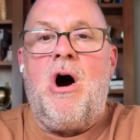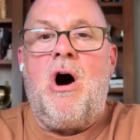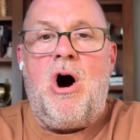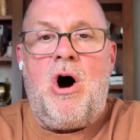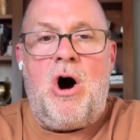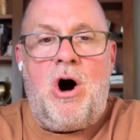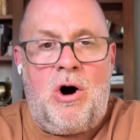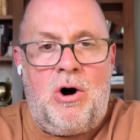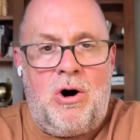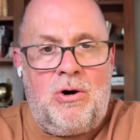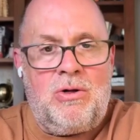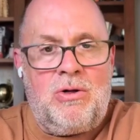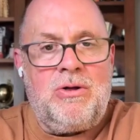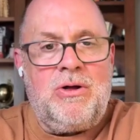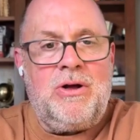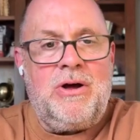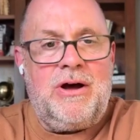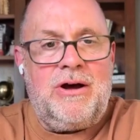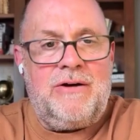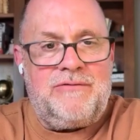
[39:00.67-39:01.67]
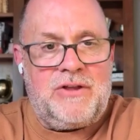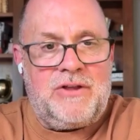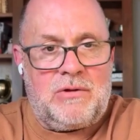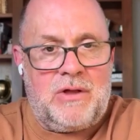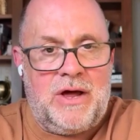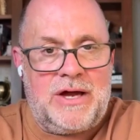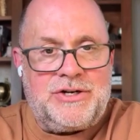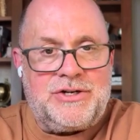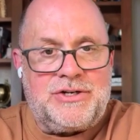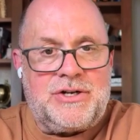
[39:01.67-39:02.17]
All of the
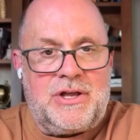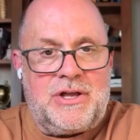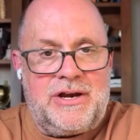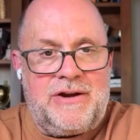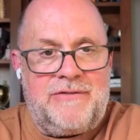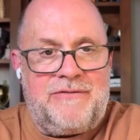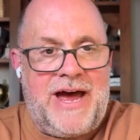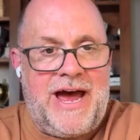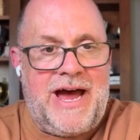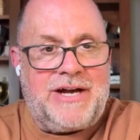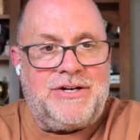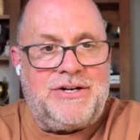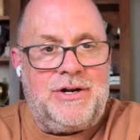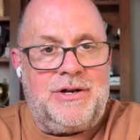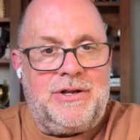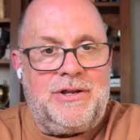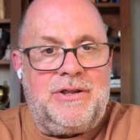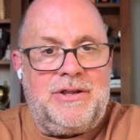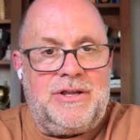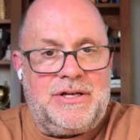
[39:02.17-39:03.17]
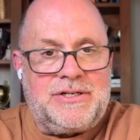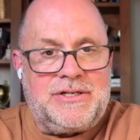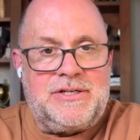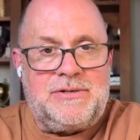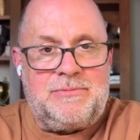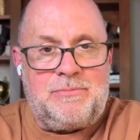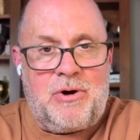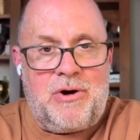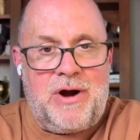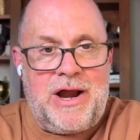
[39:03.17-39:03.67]
legislative action this
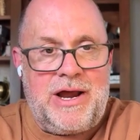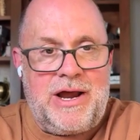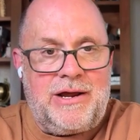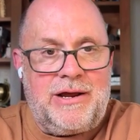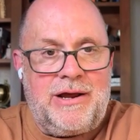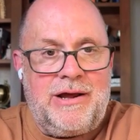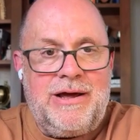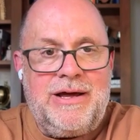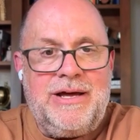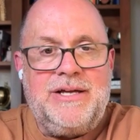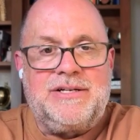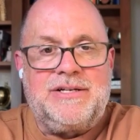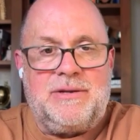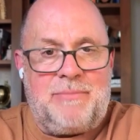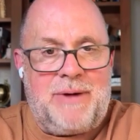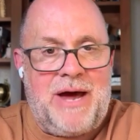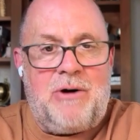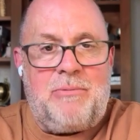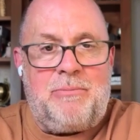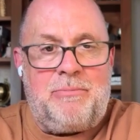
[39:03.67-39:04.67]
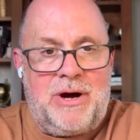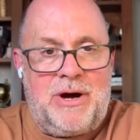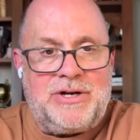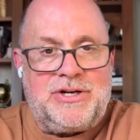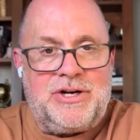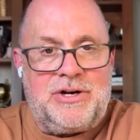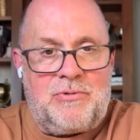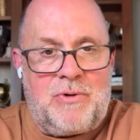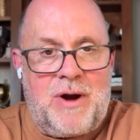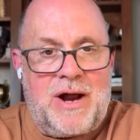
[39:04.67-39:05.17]
spring is about
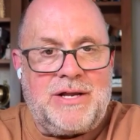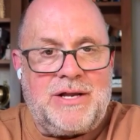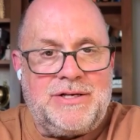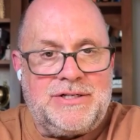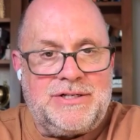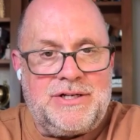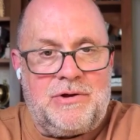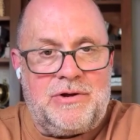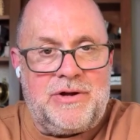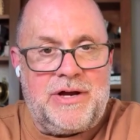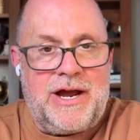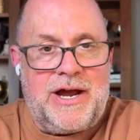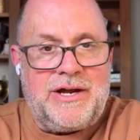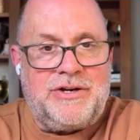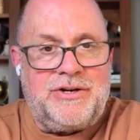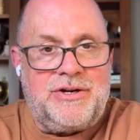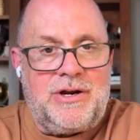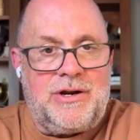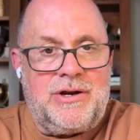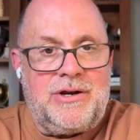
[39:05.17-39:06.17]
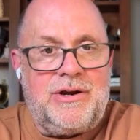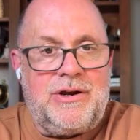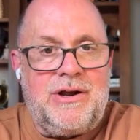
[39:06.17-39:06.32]
budget reconciliation.